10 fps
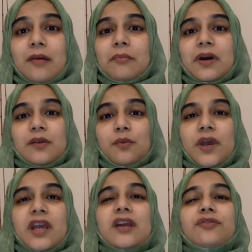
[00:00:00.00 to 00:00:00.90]
but
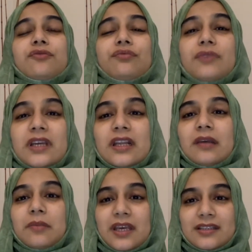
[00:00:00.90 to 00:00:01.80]
where it
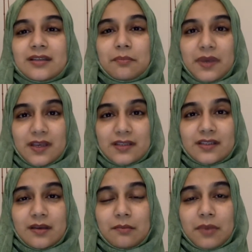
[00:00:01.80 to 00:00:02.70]
really makes the
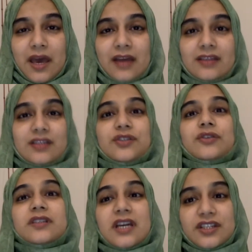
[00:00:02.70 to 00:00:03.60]
biggest impact is
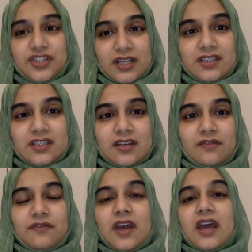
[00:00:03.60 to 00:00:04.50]
your
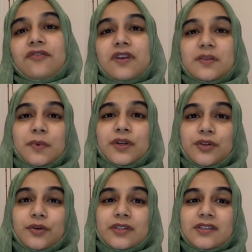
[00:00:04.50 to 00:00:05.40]
digestive and
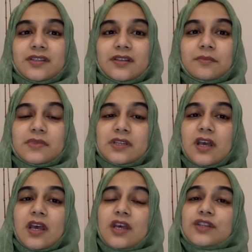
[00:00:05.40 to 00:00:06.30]
respiratory systems.
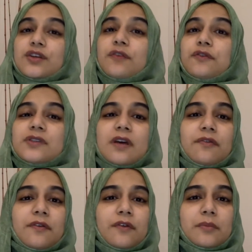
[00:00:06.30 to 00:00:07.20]
So if you
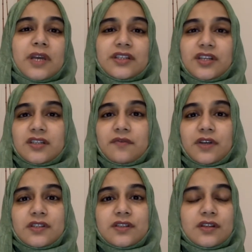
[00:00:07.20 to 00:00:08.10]
suffer from digestive
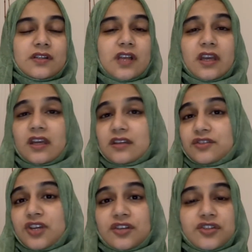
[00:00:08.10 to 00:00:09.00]
concerns like
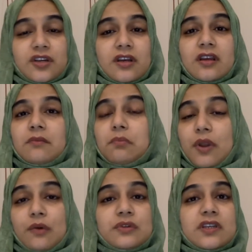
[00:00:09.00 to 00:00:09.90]
indigestion,
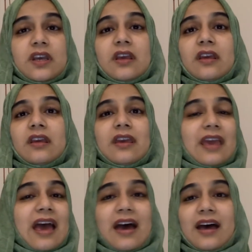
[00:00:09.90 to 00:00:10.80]
bloating,
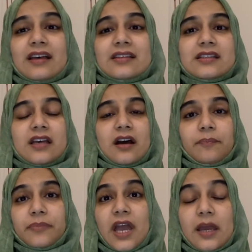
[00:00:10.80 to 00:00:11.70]
gas,
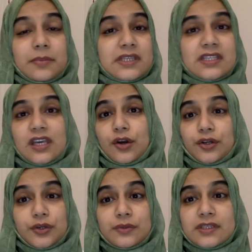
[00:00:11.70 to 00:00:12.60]
IBC, or
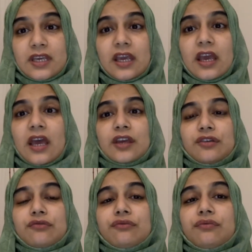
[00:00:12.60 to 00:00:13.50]
UC,
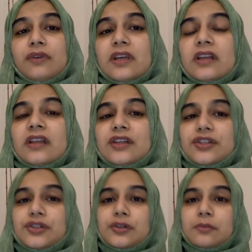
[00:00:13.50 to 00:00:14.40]
you really
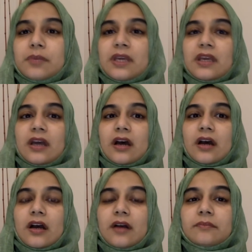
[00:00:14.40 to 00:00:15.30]
should be
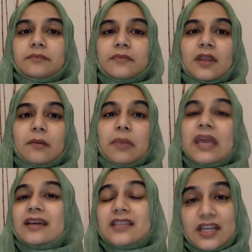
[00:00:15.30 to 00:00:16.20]

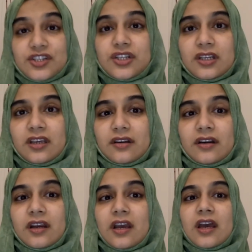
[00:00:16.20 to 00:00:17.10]
paying attention
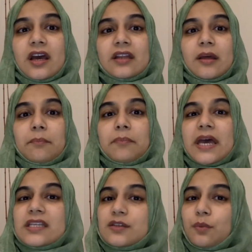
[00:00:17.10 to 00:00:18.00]
here. The
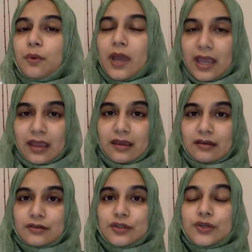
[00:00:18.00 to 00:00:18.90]
best way
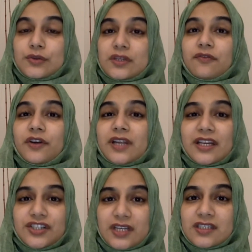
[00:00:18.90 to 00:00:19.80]
to use it for
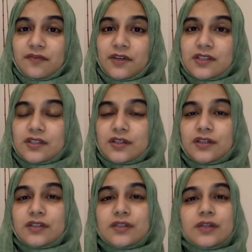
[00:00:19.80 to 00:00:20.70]
digestive
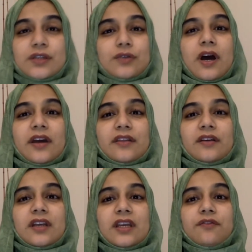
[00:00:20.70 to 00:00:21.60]
concerns is to
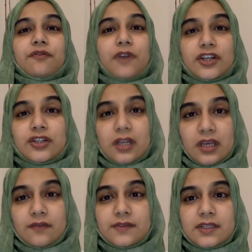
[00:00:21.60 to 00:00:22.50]
either eat fresh
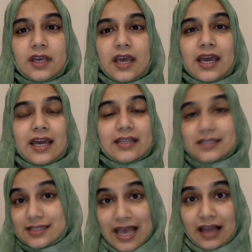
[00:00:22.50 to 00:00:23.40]
leaves as
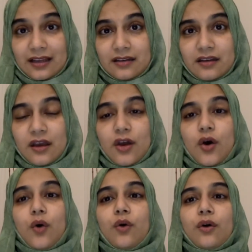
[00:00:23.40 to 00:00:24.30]
a salad
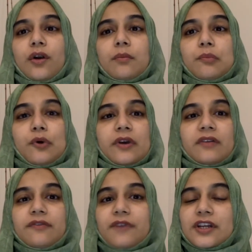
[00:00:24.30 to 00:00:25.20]
or
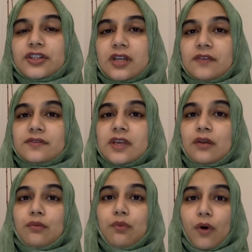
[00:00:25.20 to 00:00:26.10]
boil fresh leaves
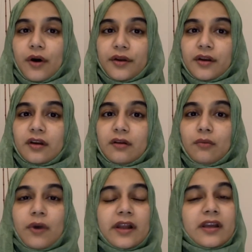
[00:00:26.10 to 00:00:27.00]
in water
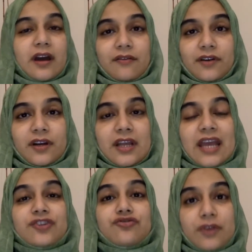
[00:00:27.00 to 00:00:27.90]
while covered
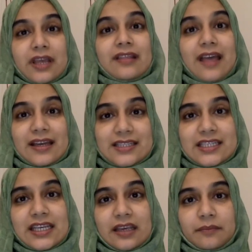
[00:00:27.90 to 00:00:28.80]
and drink that
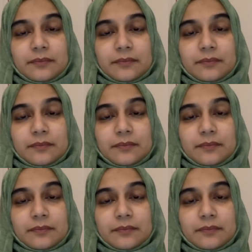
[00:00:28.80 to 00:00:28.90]
tea.